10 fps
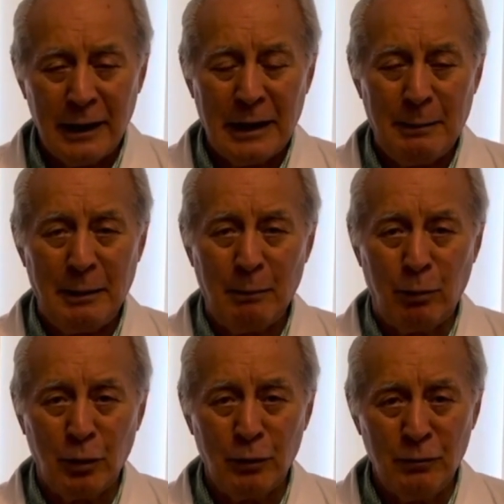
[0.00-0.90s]
can be
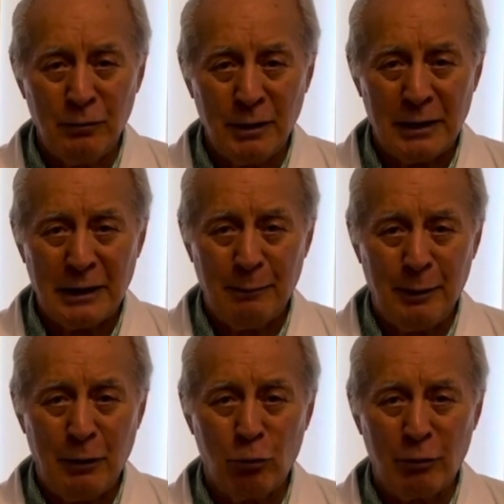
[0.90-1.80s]
blue, it can be
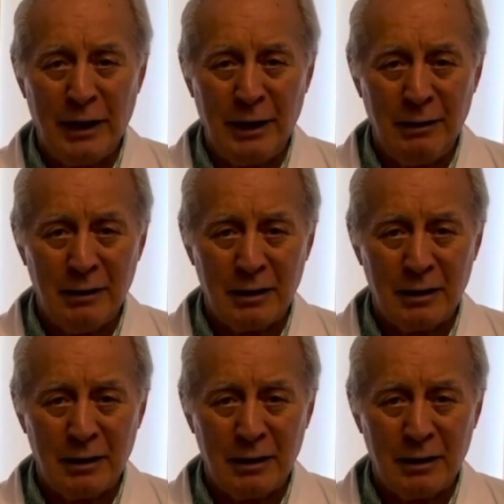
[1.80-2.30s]
green, it